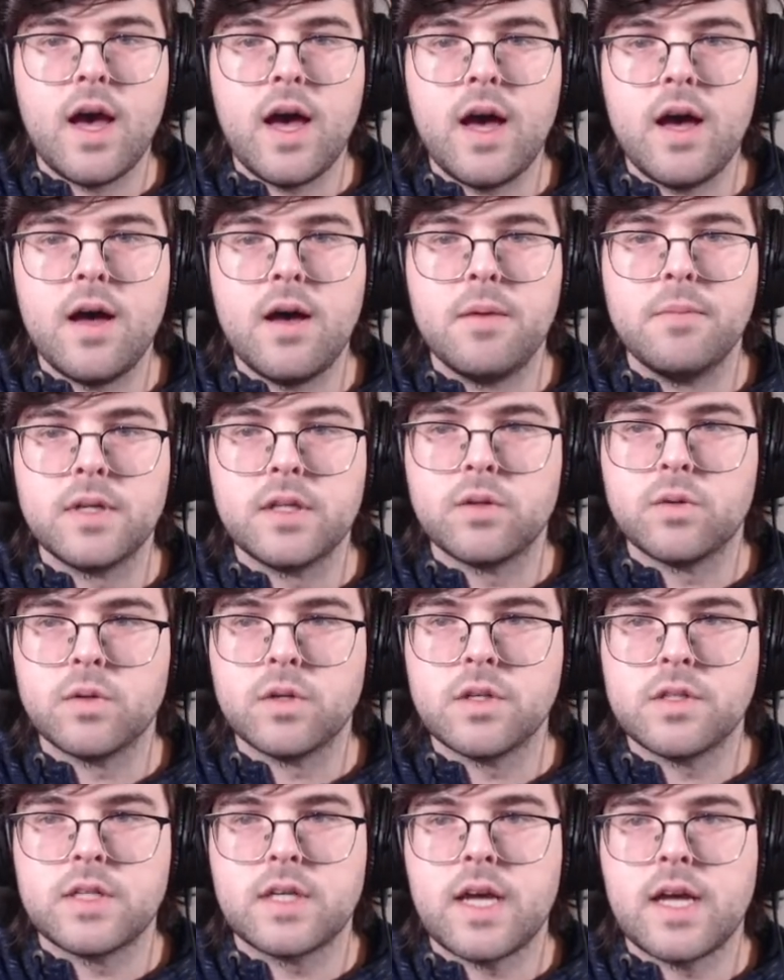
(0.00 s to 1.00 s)
in order
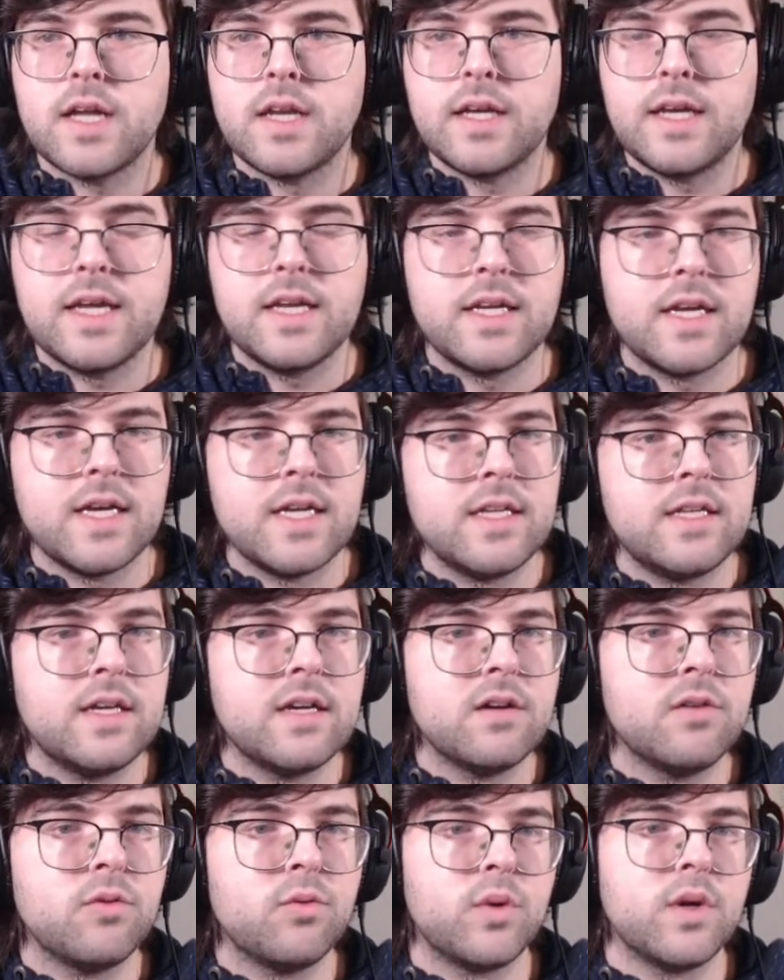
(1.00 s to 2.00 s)
to kind of get an
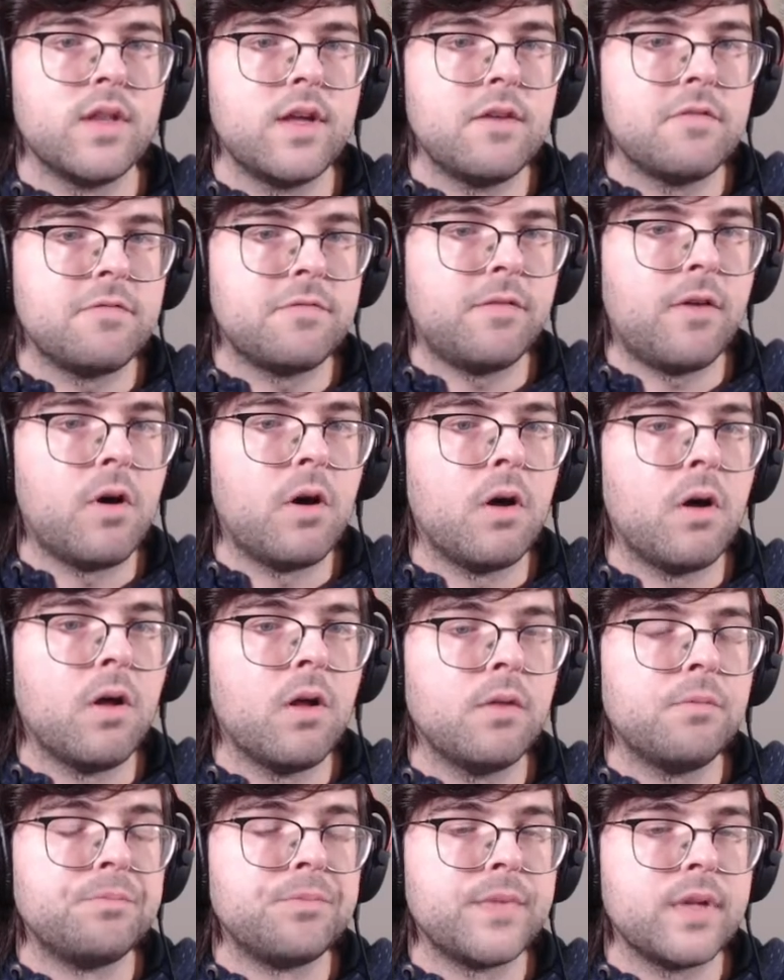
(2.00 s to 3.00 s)
idea where they
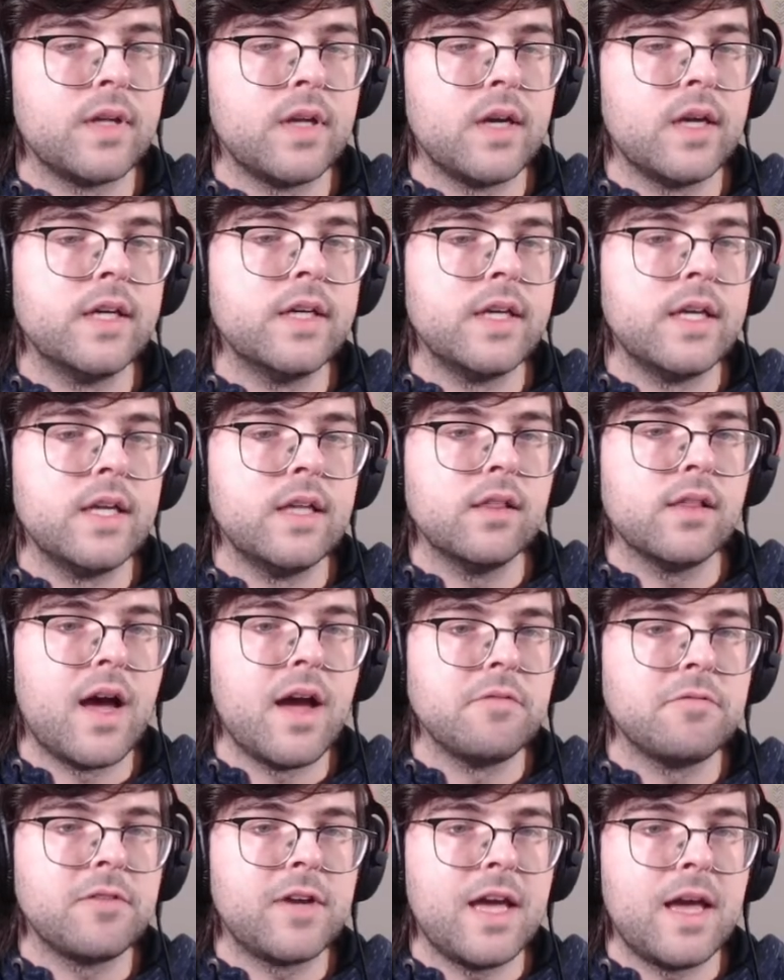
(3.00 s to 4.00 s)
fall in
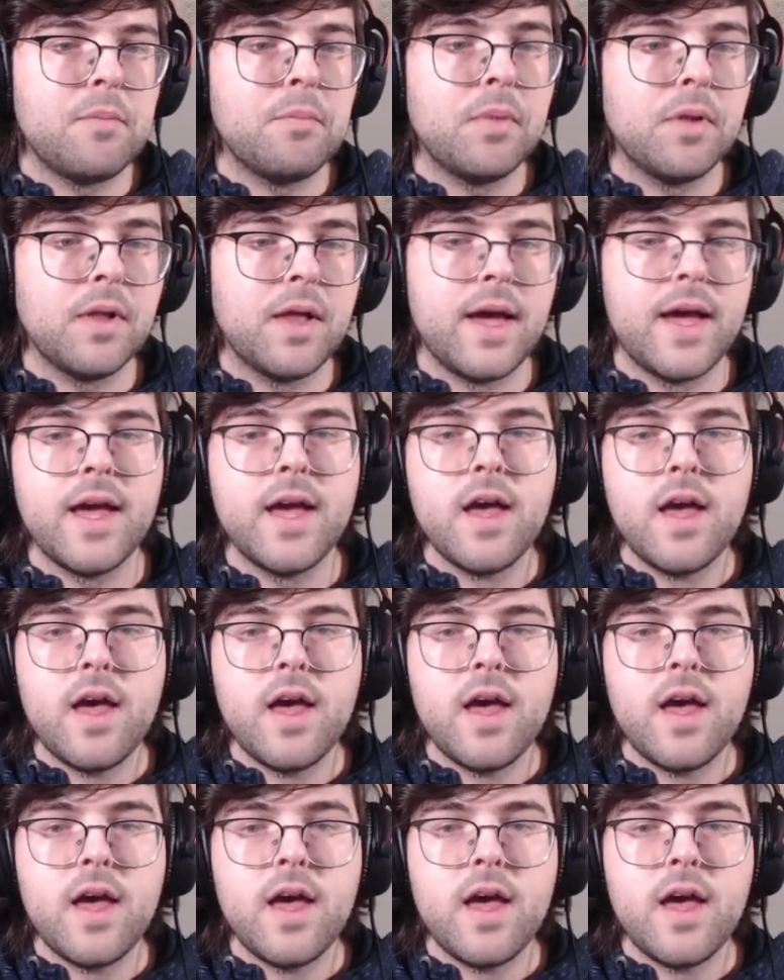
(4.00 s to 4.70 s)
live gameplay.